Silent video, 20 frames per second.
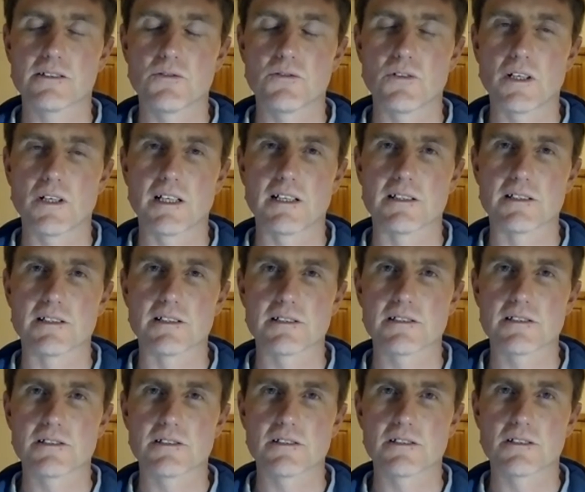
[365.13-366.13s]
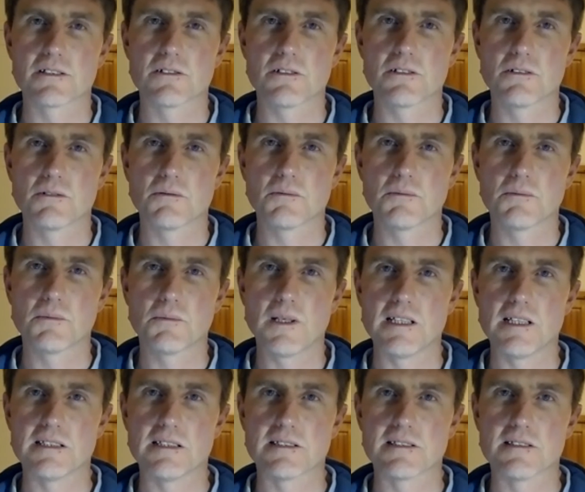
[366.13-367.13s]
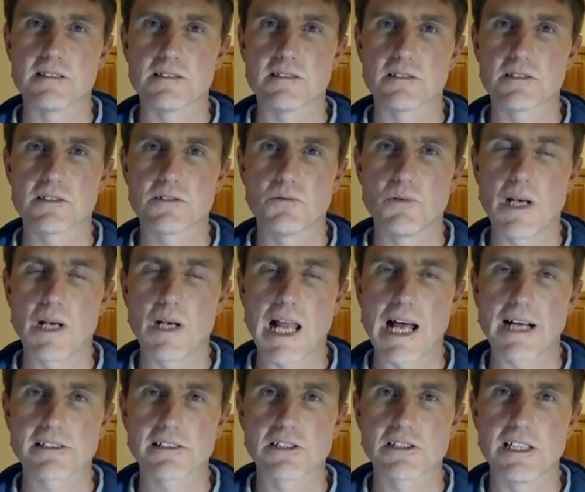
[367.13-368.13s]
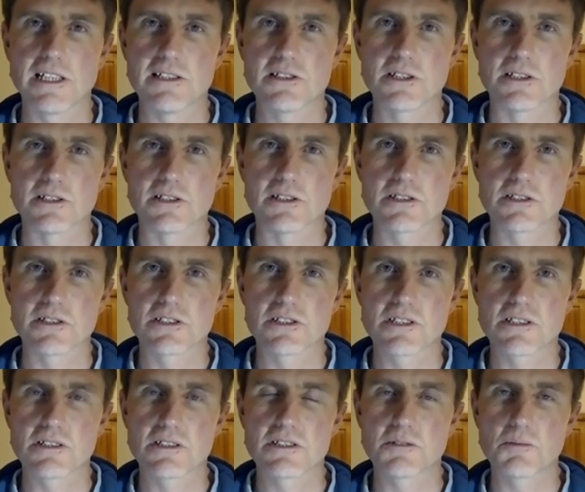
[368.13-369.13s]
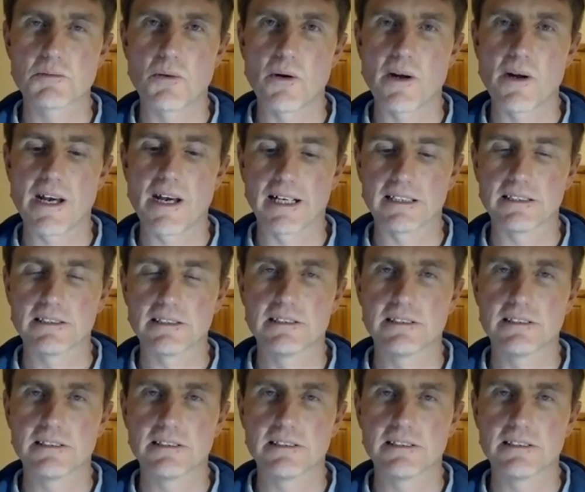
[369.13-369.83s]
feeling this peace, this relaxation just spreading